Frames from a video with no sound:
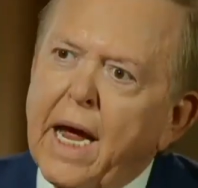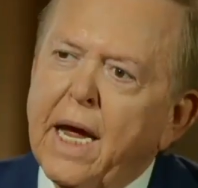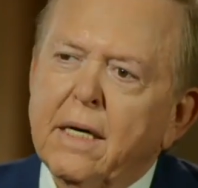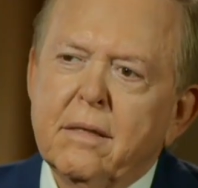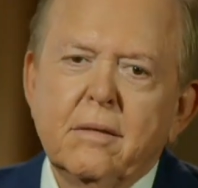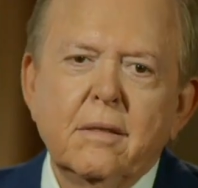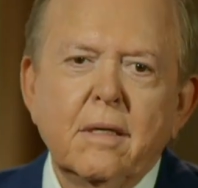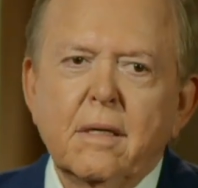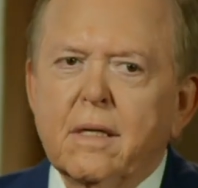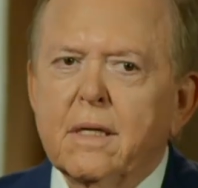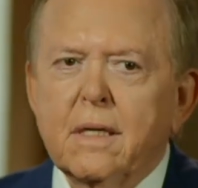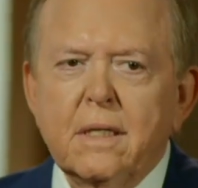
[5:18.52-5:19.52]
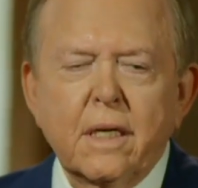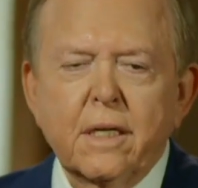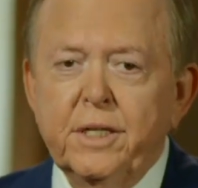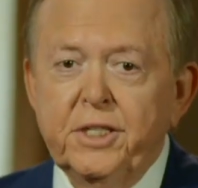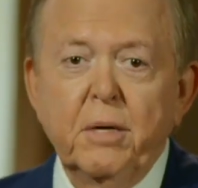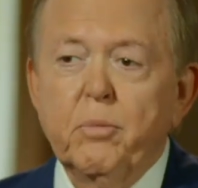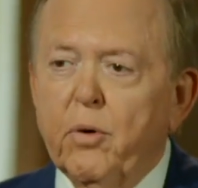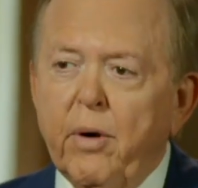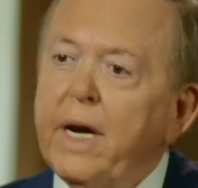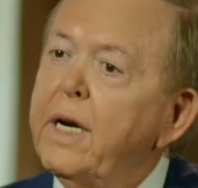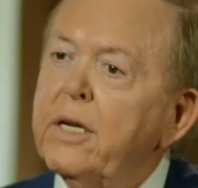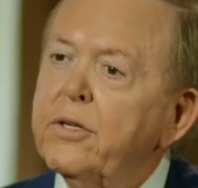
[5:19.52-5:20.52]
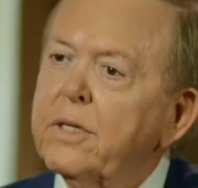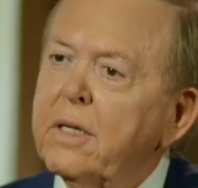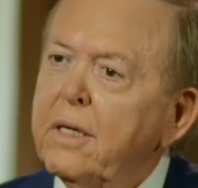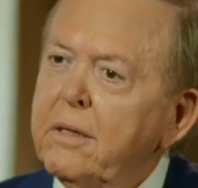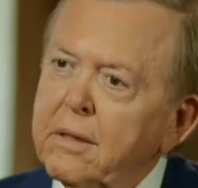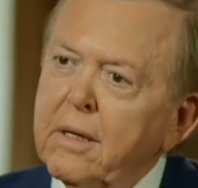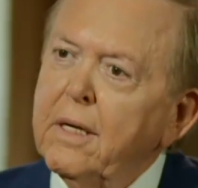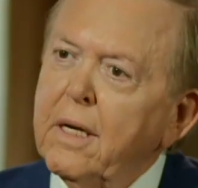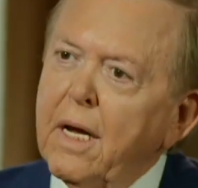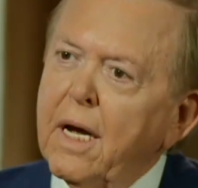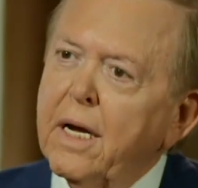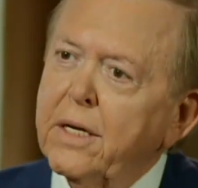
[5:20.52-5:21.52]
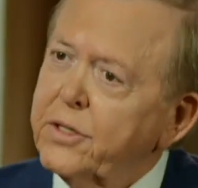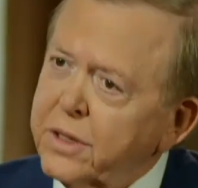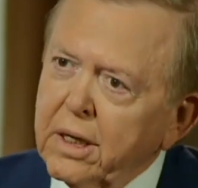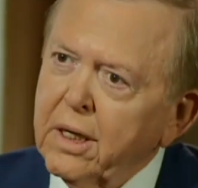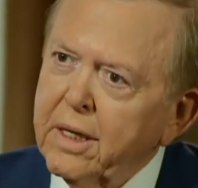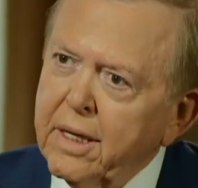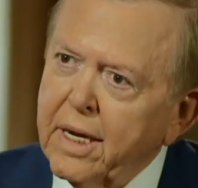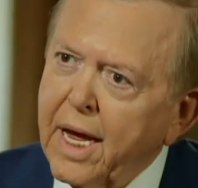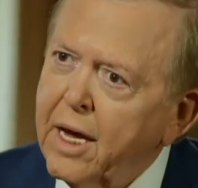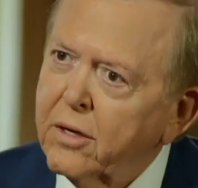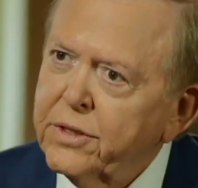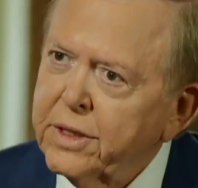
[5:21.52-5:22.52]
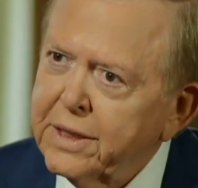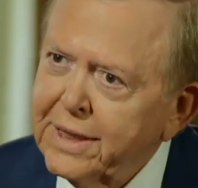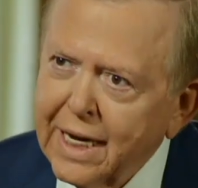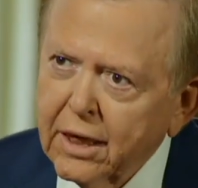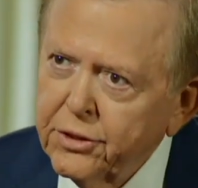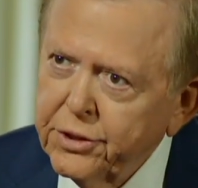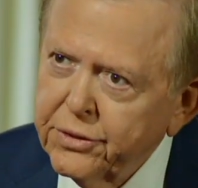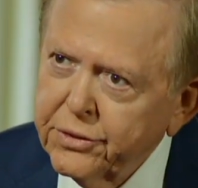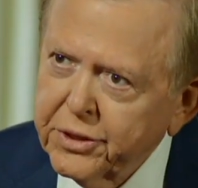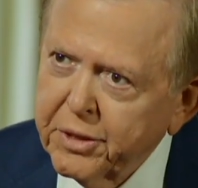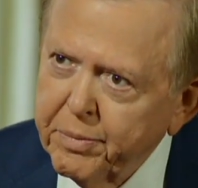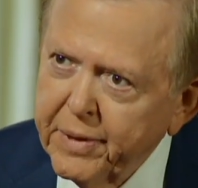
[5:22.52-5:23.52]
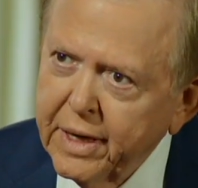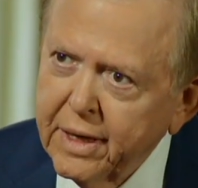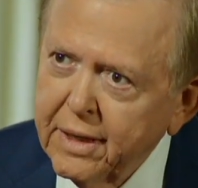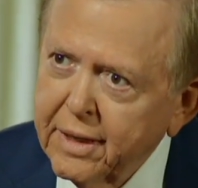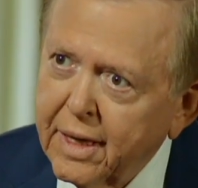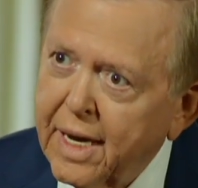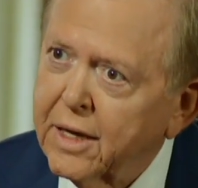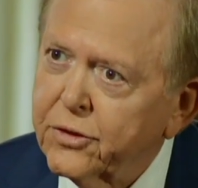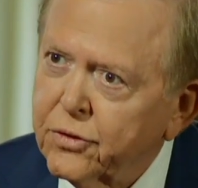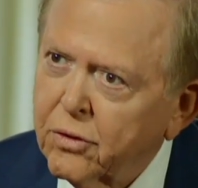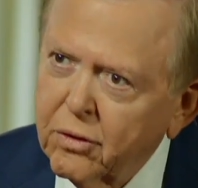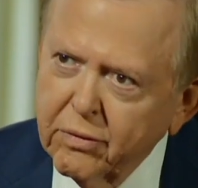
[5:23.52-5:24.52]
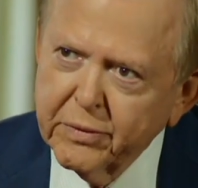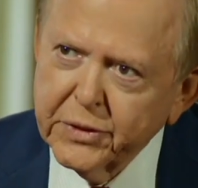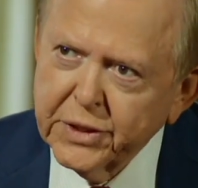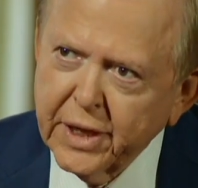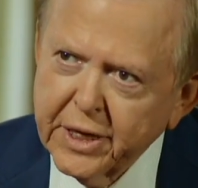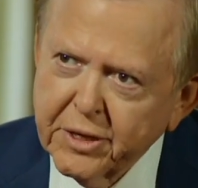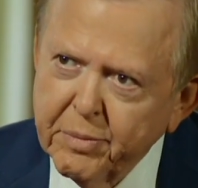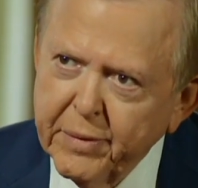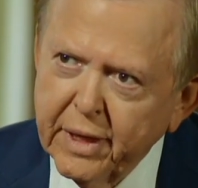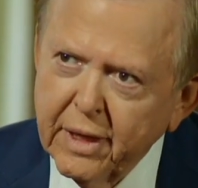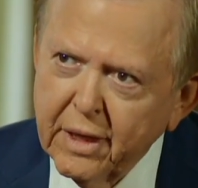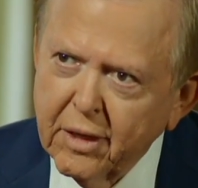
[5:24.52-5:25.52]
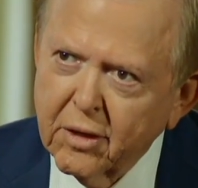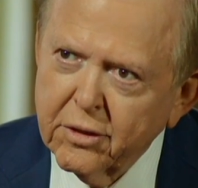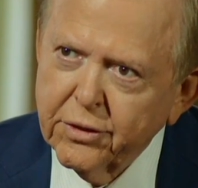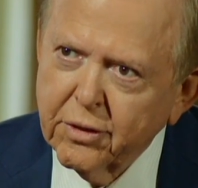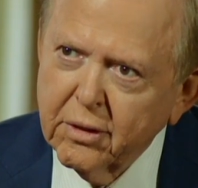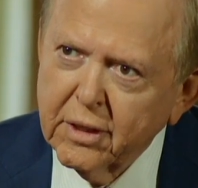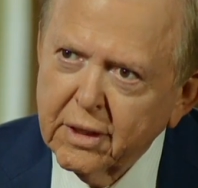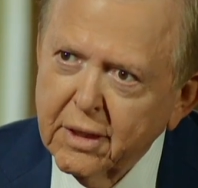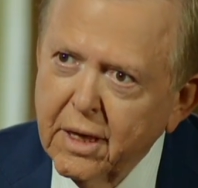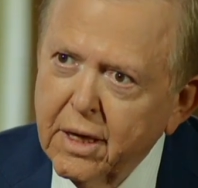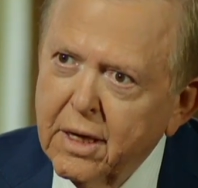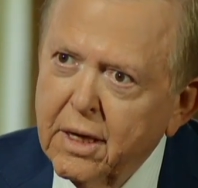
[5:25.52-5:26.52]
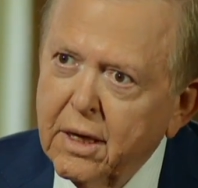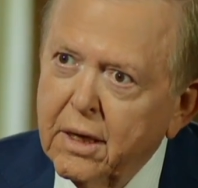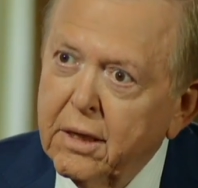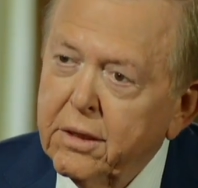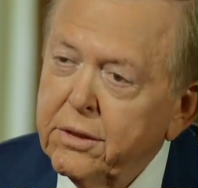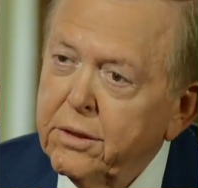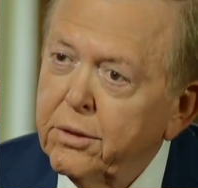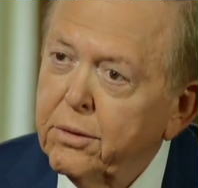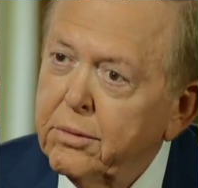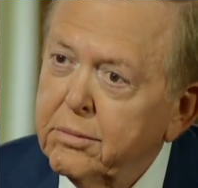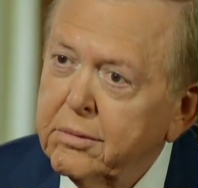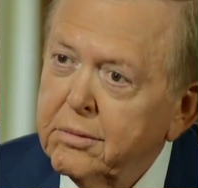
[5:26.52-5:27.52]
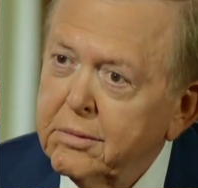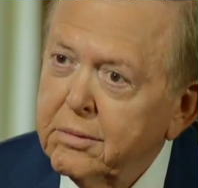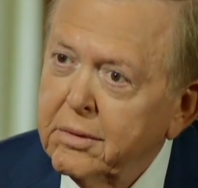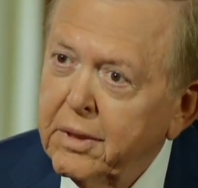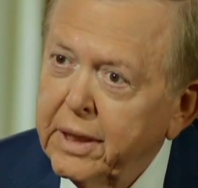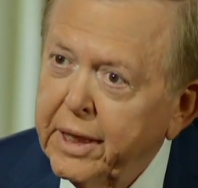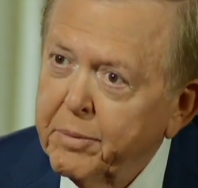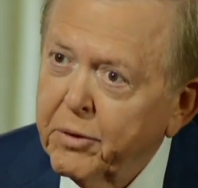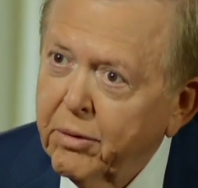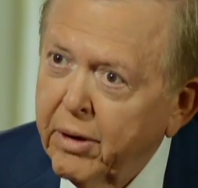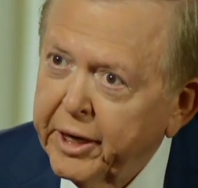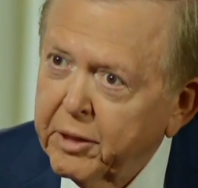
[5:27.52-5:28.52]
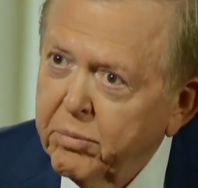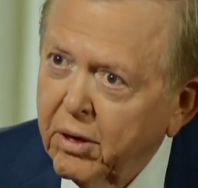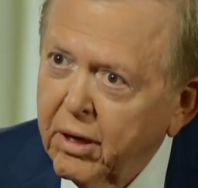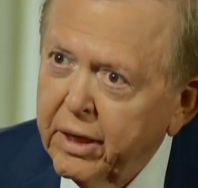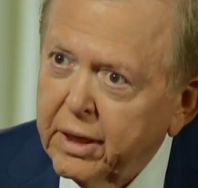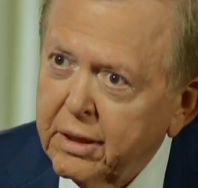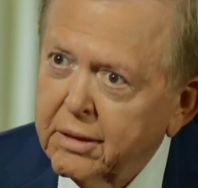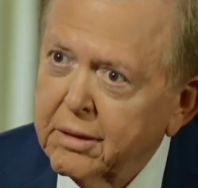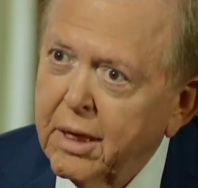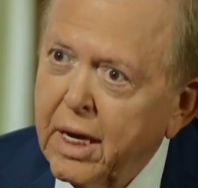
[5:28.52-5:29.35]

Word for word: And contemporaneously, suddenly the House Intelligence Committee, the House Oversight Committee are turning to the Democratic Party